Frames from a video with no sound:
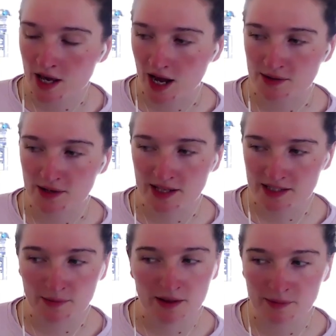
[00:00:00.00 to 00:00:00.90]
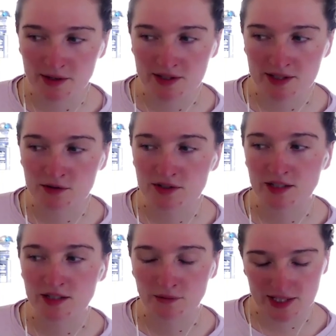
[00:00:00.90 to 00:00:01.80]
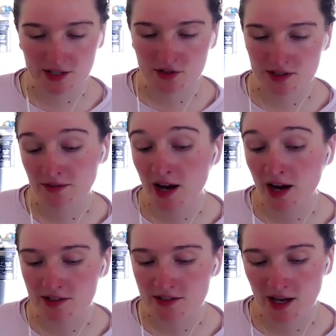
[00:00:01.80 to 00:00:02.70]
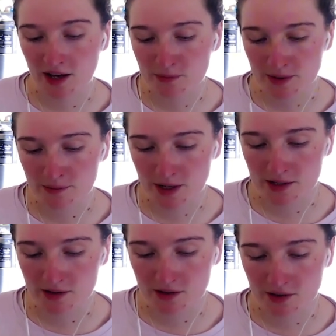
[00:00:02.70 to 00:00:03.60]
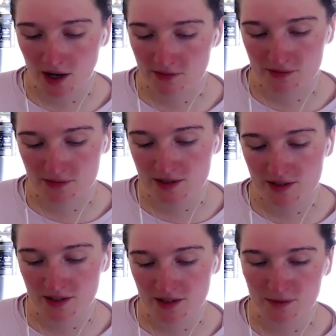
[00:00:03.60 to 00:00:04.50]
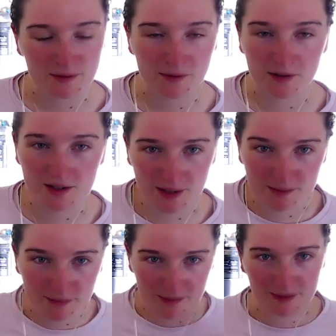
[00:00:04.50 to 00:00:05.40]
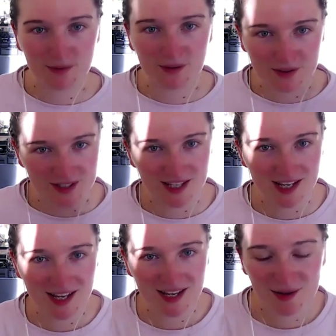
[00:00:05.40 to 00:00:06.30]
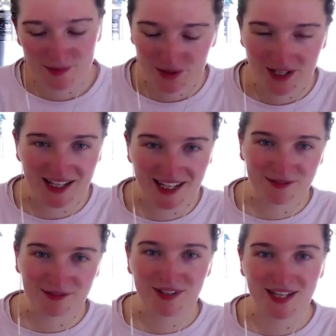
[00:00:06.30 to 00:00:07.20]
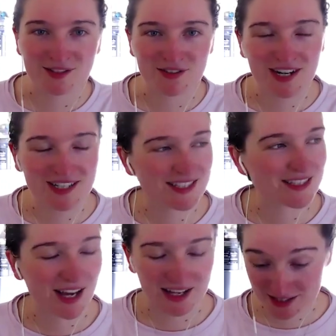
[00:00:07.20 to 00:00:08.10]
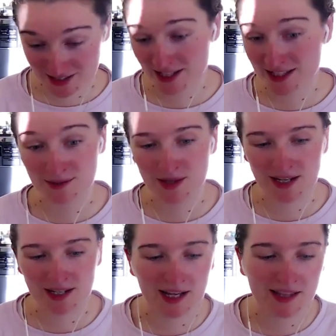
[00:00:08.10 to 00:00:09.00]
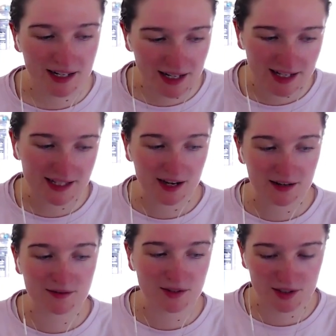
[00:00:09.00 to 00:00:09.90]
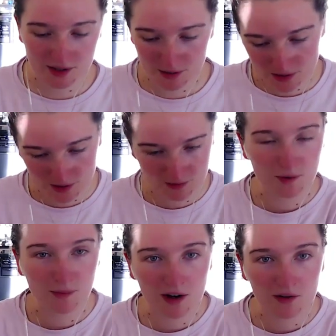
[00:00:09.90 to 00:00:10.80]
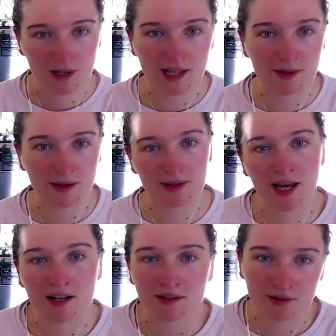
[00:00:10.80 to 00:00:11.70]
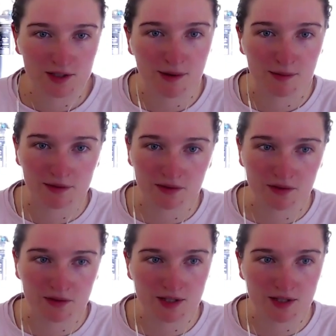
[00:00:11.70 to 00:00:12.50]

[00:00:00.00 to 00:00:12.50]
And so I think some of the most interesting conversations I've had have been when I've because my maybe broad more naive interest has said something that then led down to a sort of new pathway that maybe they hadn't thought about before.